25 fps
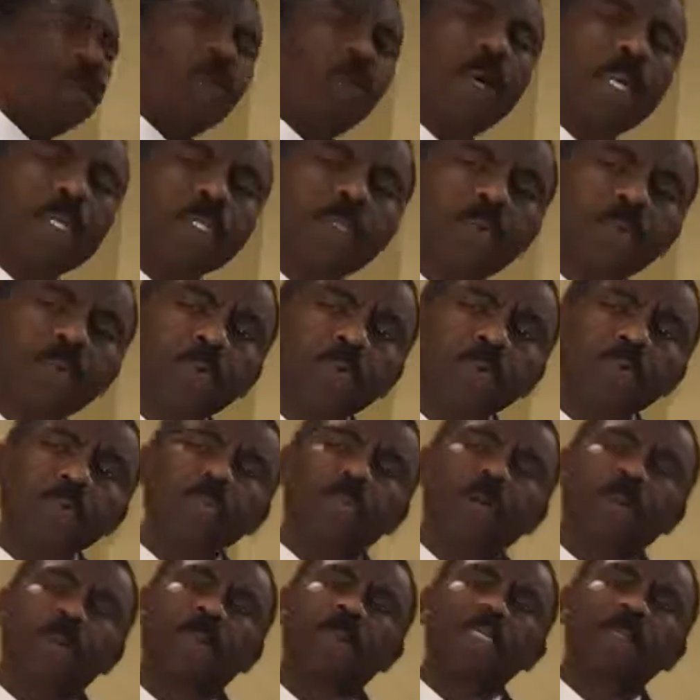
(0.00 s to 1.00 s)
What two
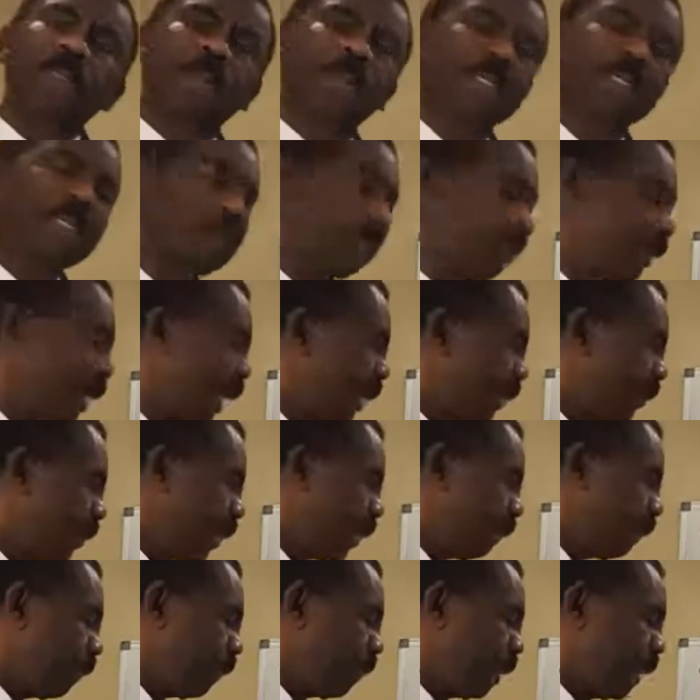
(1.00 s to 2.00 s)
numbers multiply to
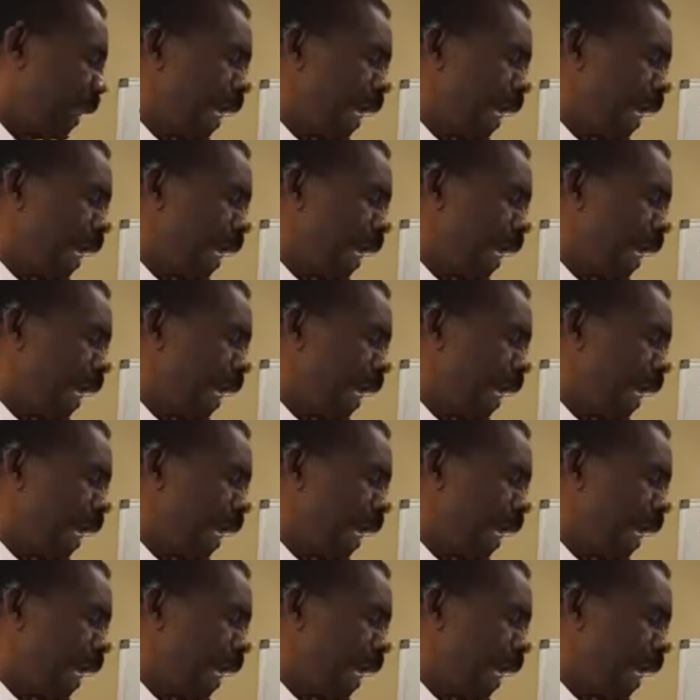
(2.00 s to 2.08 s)
give you